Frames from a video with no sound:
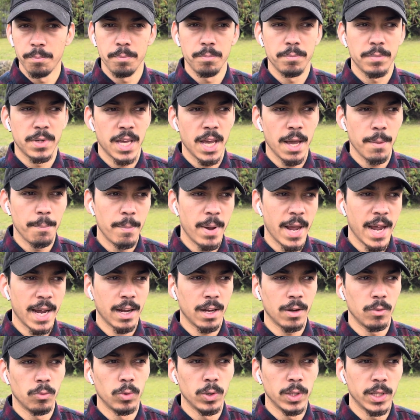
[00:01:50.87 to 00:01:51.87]
came back
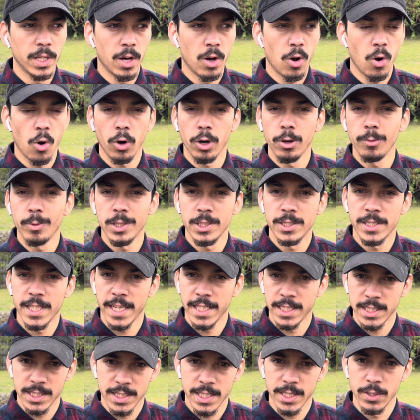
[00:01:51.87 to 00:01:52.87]
with a horrible
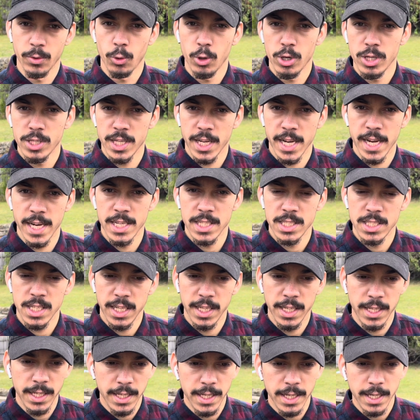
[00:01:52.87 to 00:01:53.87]
test series against
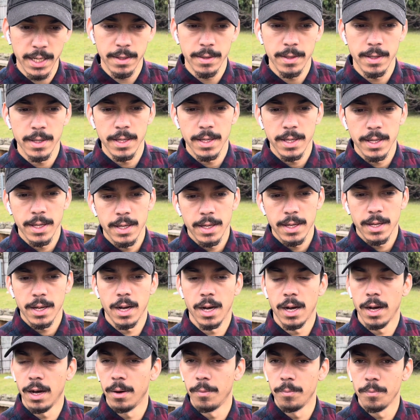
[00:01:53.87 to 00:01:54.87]
India.
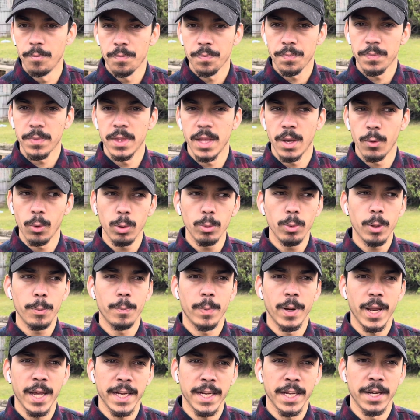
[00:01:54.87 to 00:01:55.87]
They will be
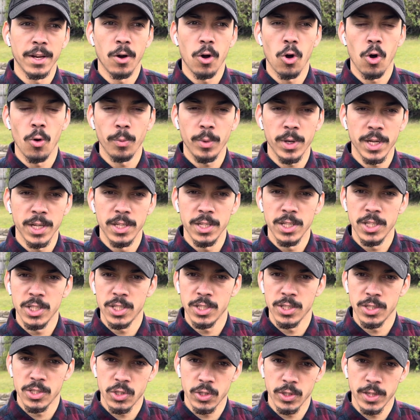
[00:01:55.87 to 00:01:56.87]
playing in a home
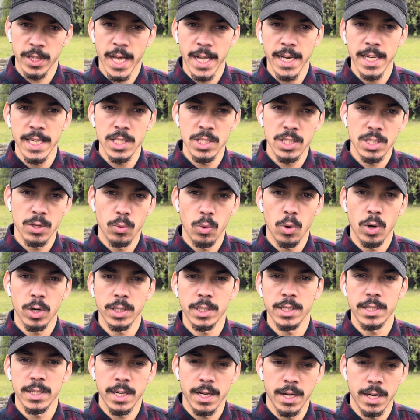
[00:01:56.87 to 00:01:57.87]
condition, so that is what
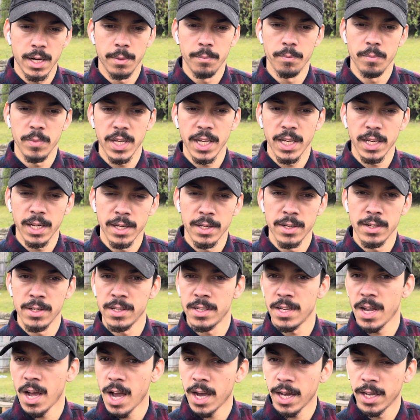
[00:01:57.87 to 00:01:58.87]
England
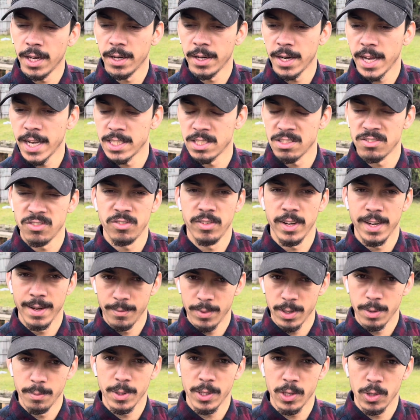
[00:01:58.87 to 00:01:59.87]
targeted as a
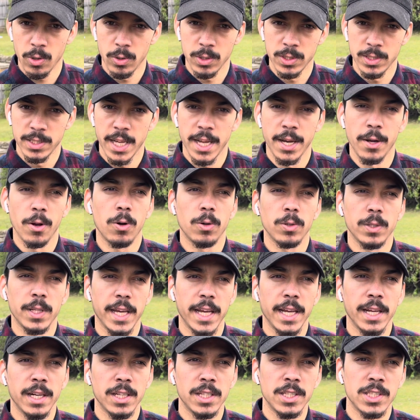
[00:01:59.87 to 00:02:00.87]
favorite, because they know the
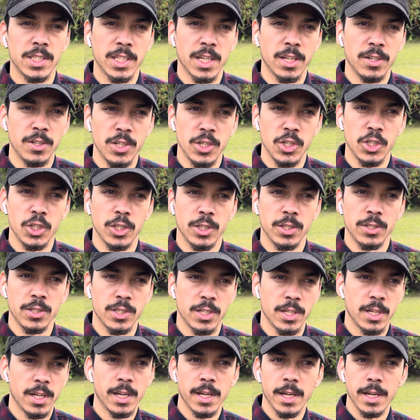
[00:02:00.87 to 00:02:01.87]
English conditions,
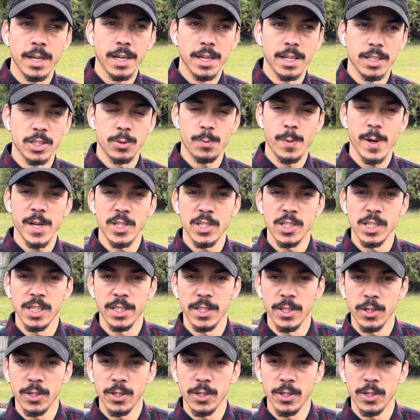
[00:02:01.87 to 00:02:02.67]
especially the